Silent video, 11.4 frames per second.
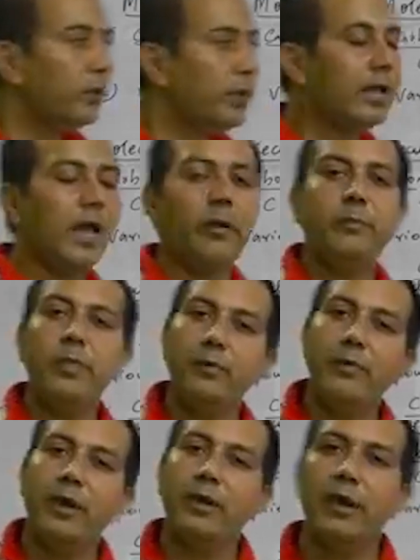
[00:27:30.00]
we can
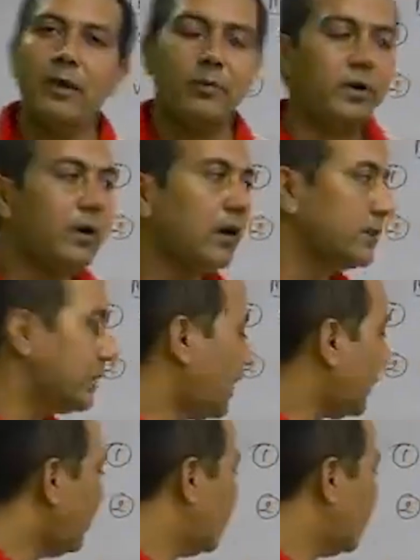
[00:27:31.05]
prepare carbon dioxide